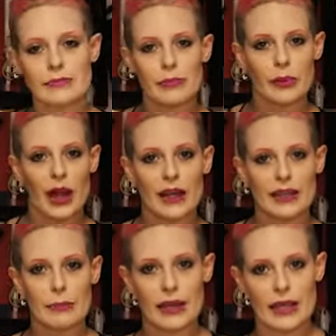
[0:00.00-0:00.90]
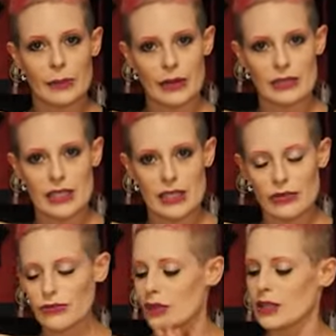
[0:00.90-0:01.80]
blonde and pink
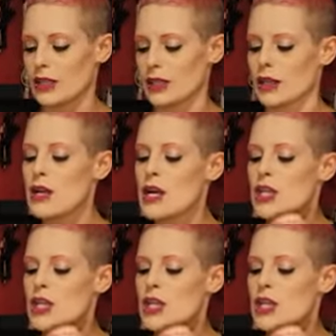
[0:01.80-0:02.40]
motif here.